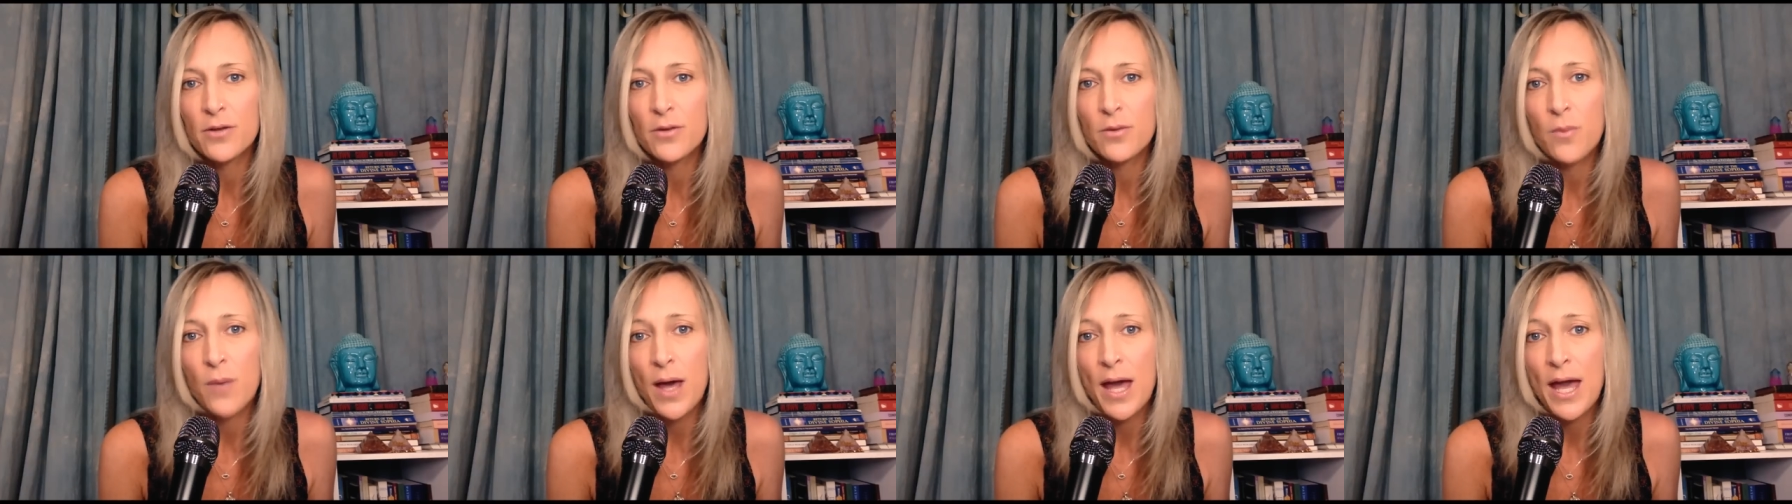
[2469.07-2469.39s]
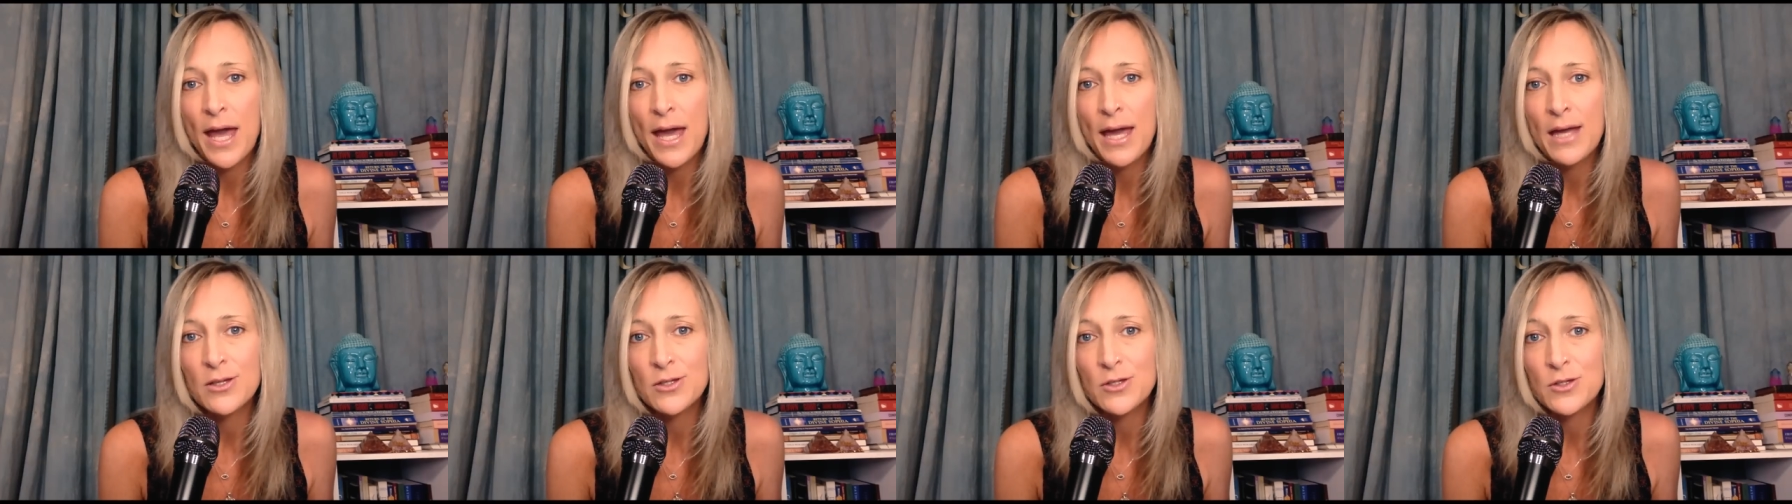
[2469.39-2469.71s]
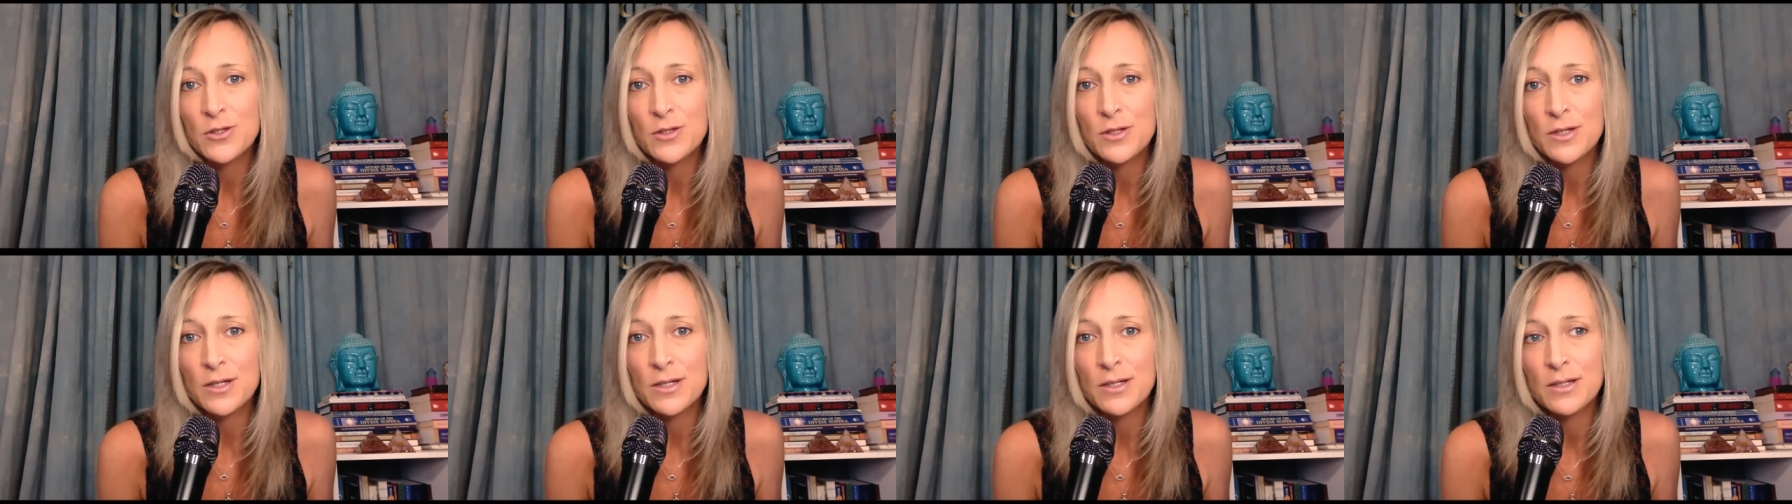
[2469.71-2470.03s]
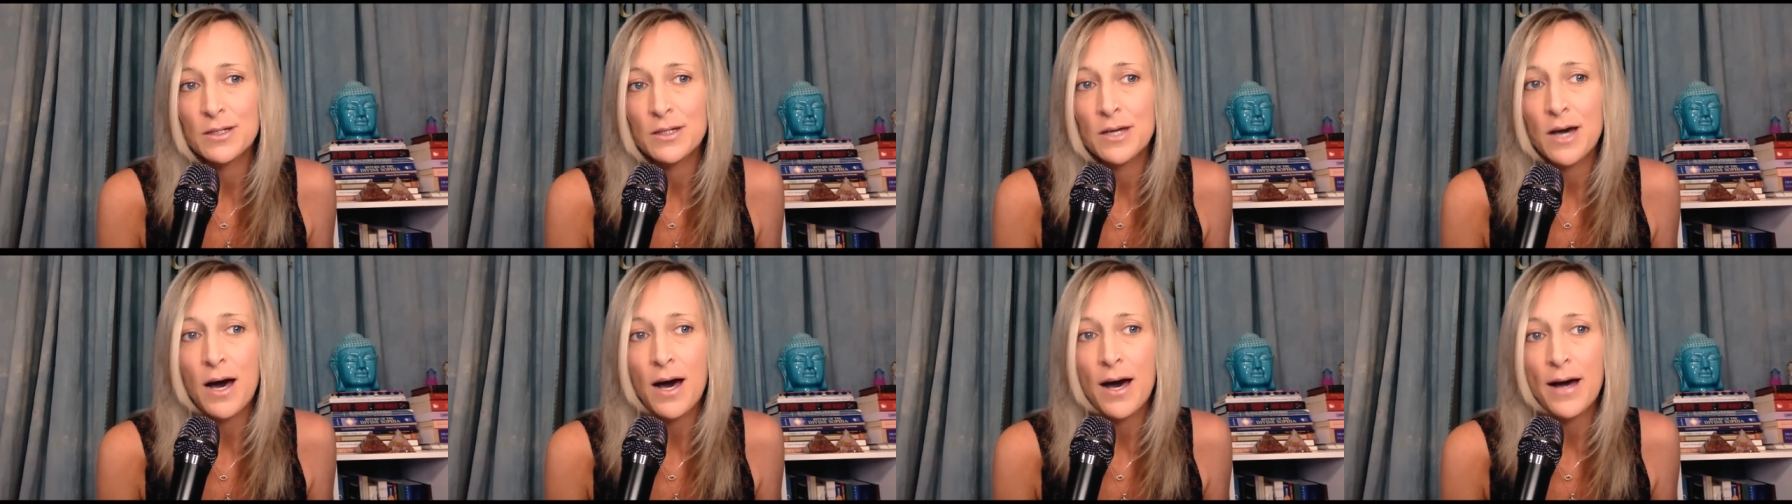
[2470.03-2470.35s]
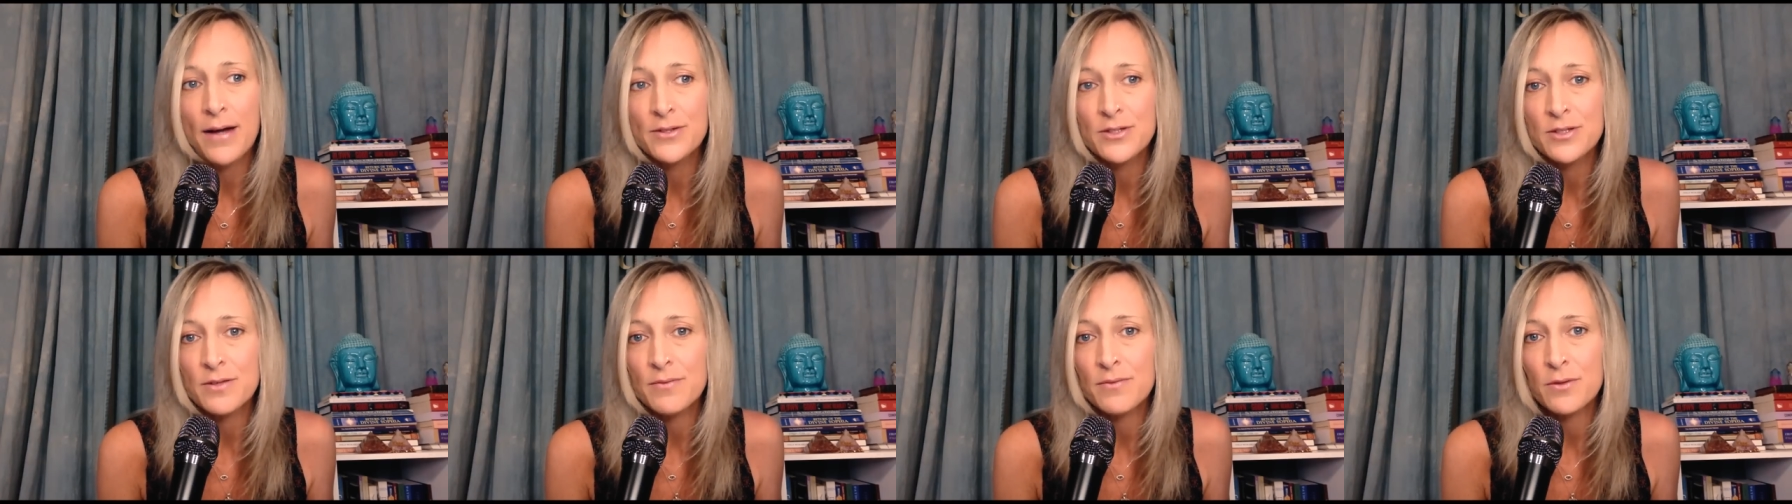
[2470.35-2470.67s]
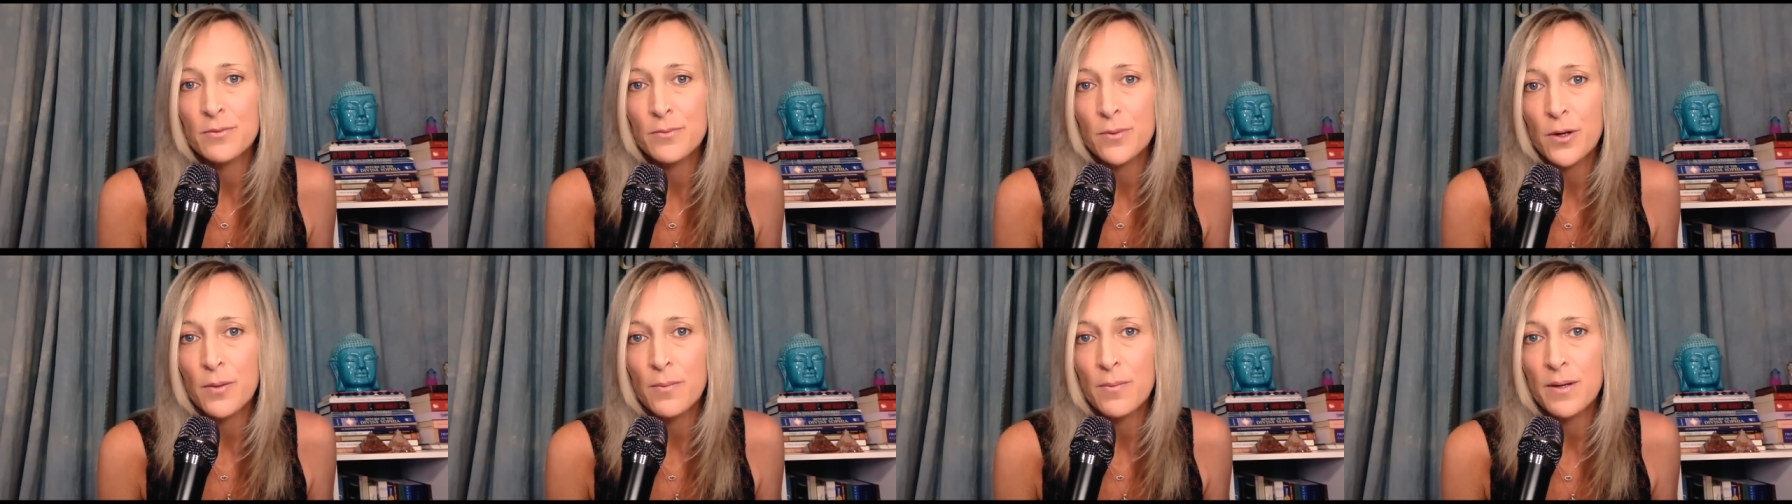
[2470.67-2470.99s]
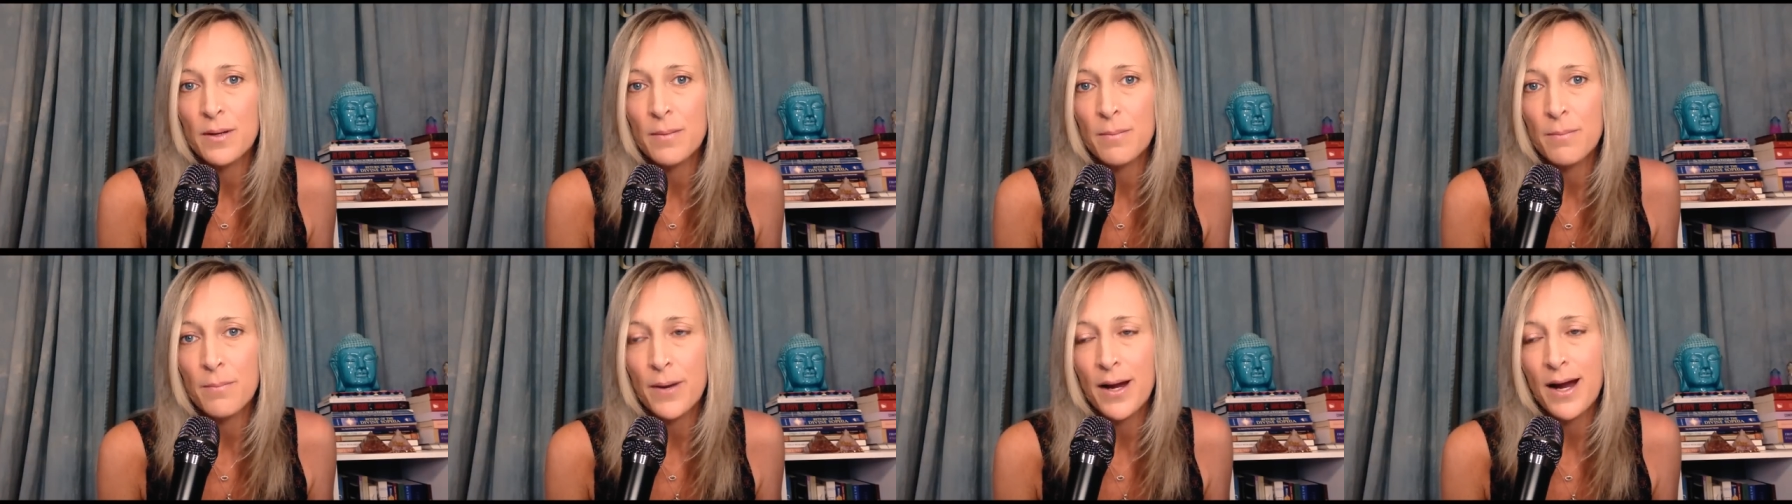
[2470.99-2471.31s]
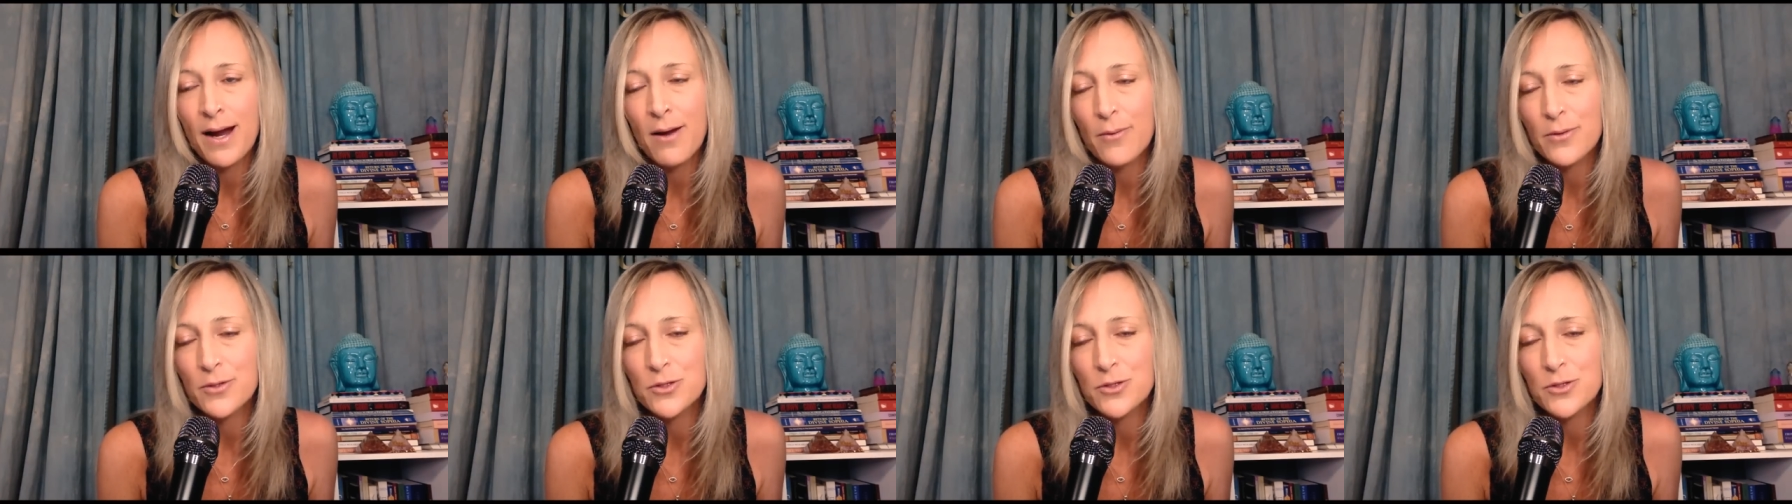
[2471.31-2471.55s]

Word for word: the way to the gods of the Roman Empire,